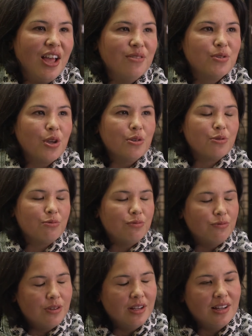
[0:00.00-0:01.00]
So it's
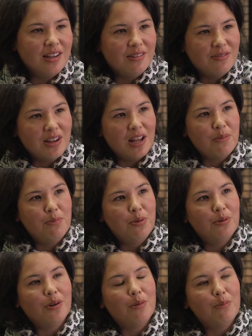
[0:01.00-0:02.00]
really, really
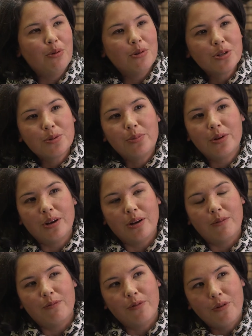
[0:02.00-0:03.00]
important to put it
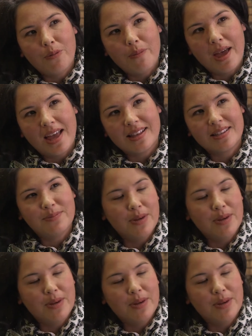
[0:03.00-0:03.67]
in formats,